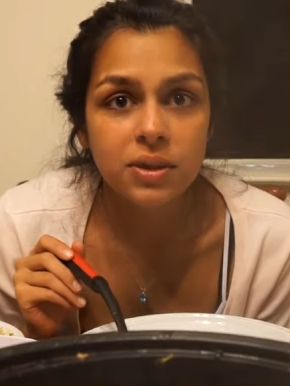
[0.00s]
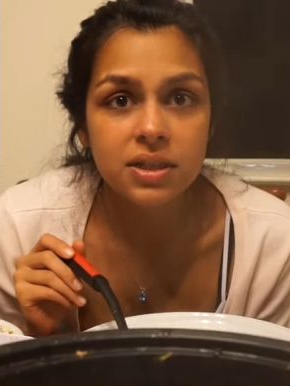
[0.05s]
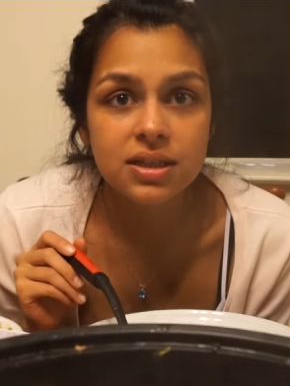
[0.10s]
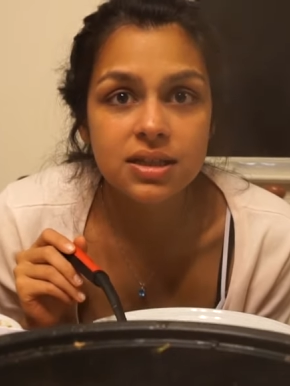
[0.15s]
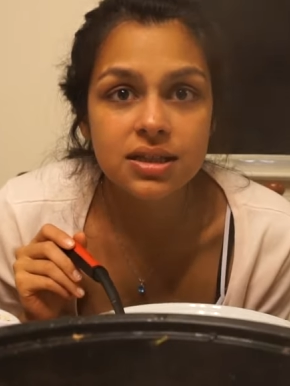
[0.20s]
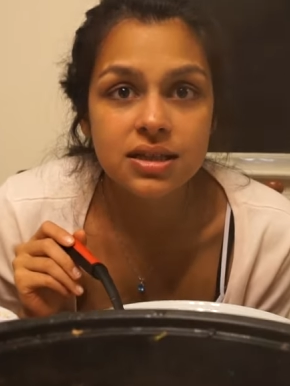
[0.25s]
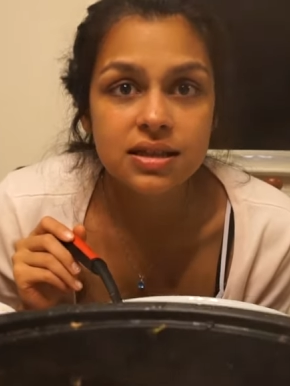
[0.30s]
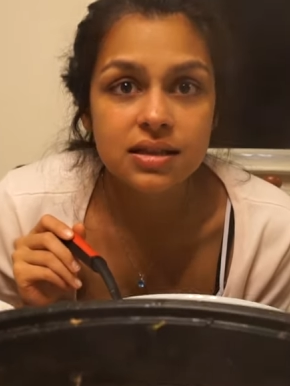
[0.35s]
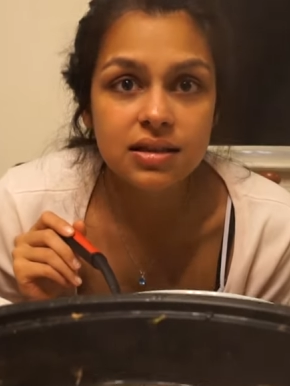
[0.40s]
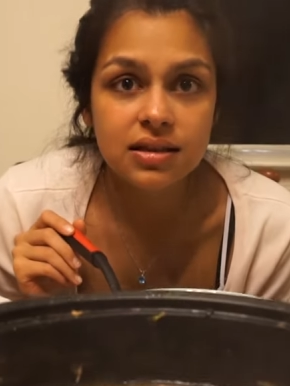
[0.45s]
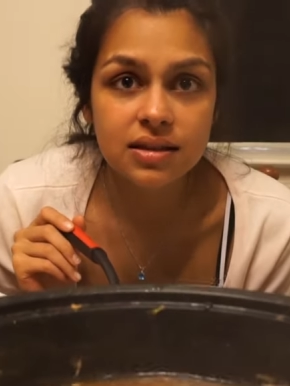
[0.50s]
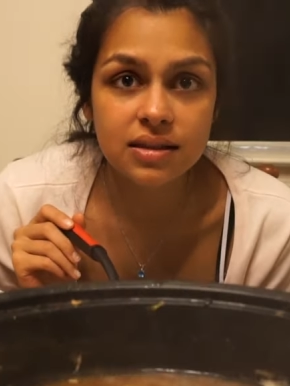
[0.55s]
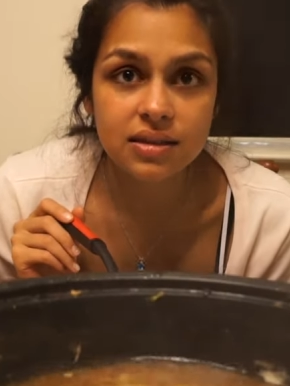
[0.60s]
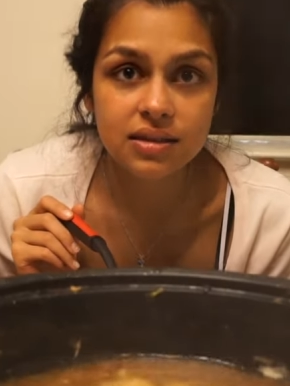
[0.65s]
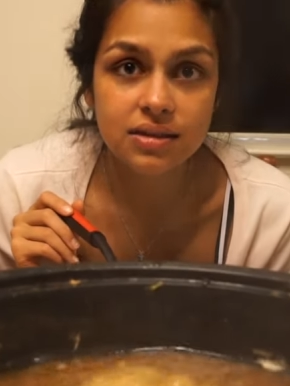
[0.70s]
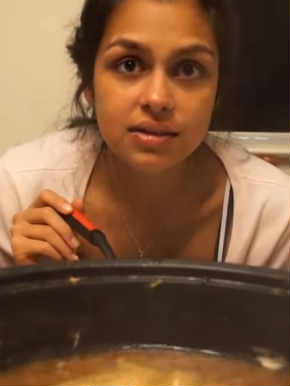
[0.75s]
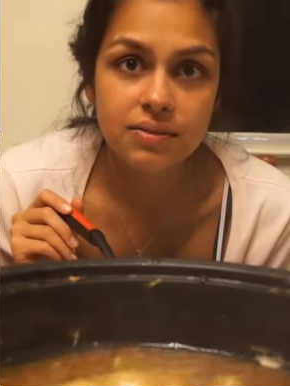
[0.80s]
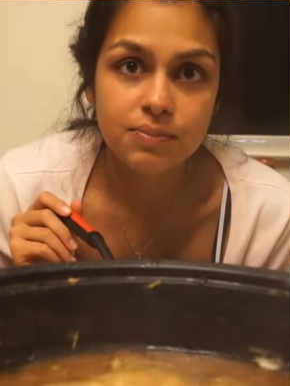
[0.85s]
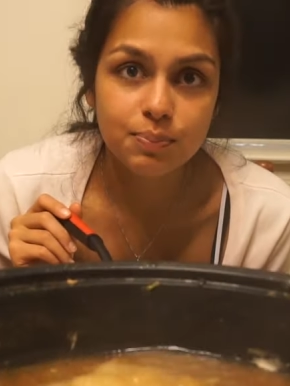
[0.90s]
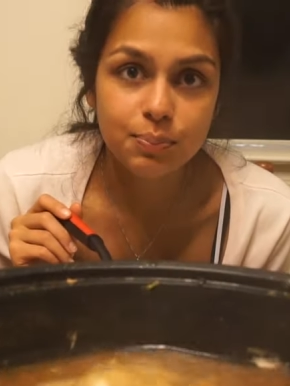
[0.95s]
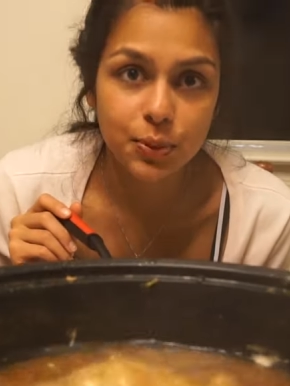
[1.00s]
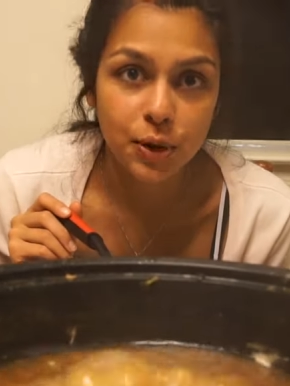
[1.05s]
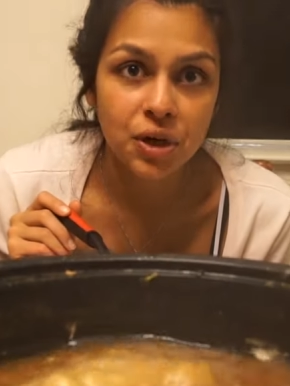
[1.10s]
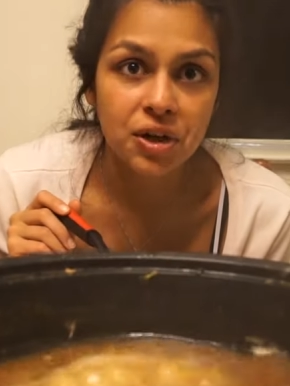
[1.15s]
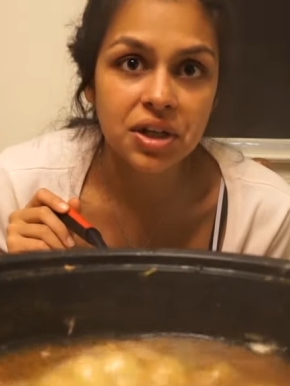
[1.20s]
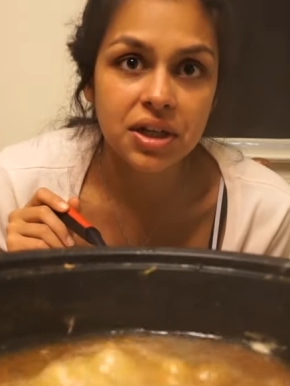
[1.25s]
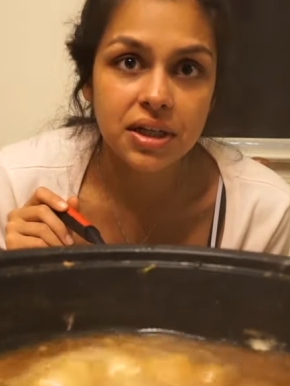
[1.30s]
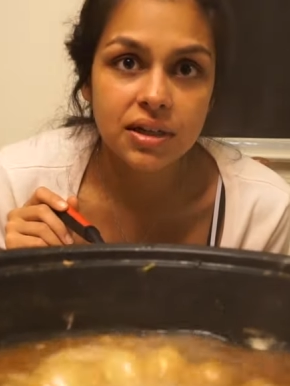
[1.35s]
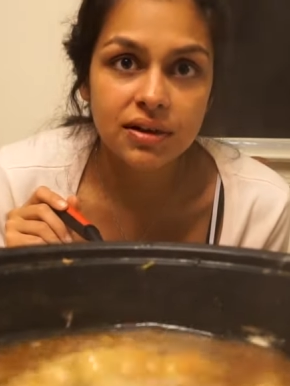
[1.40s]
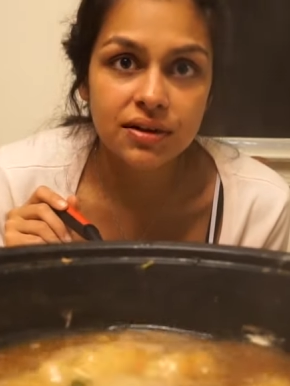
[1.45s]
but it's
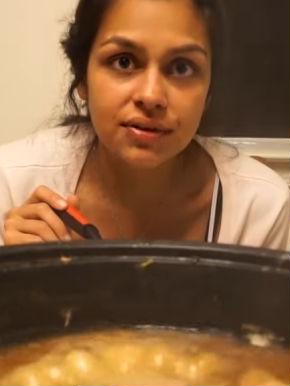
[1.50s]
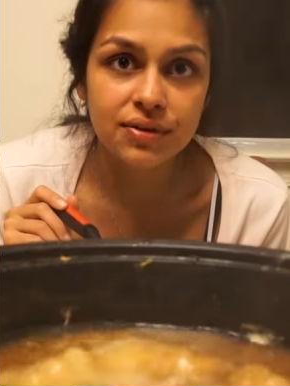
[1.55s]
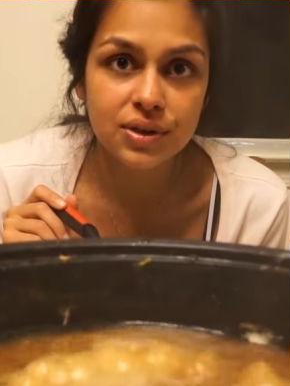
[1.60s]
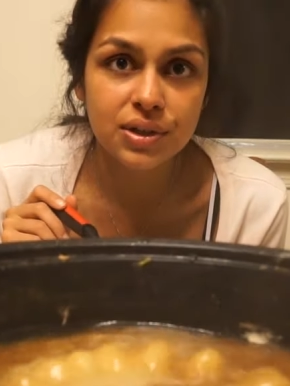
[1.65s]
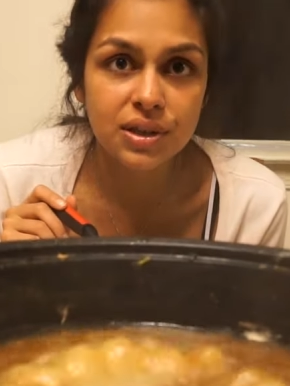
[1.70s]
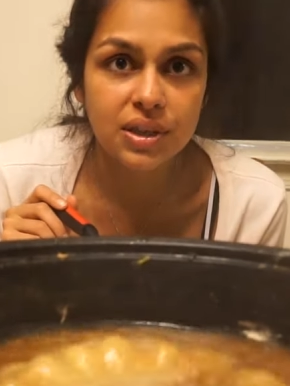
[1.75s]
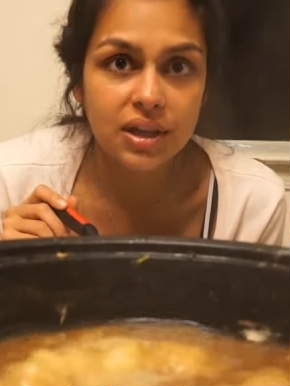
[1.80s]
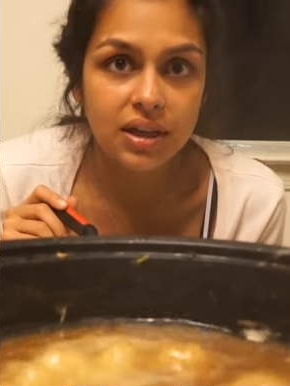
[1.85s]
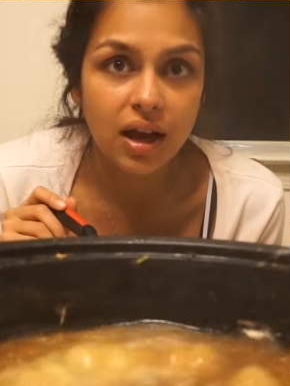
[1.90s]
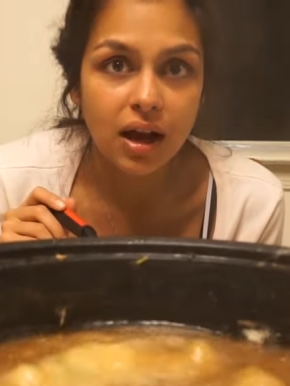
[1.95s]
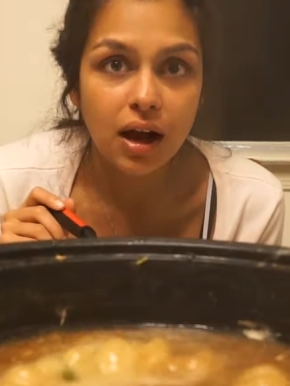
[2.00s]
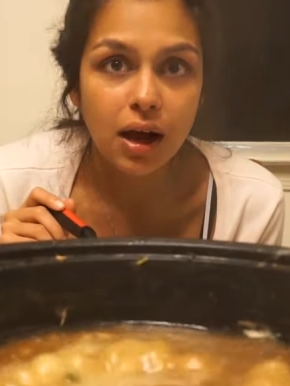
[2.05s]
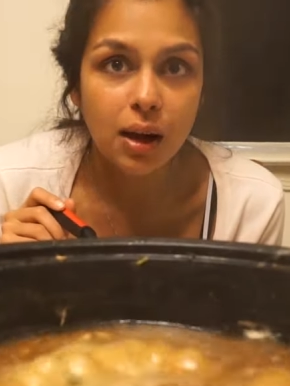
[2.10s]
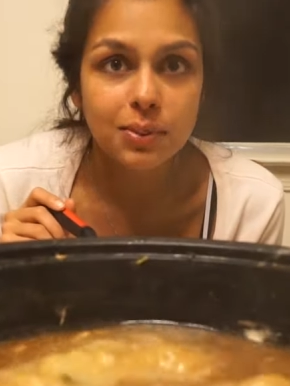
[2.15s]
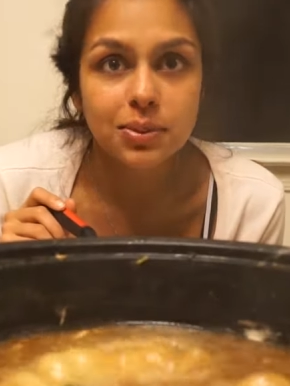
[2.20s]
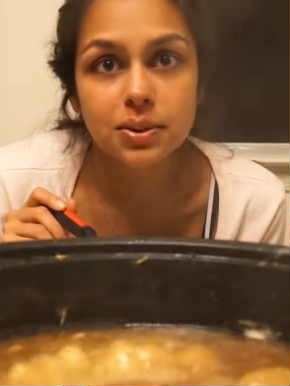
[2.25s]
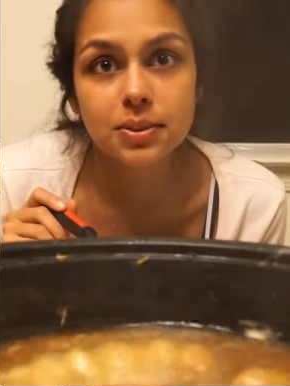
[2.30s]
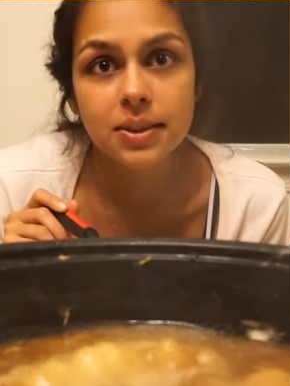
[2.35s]
burning for like a couple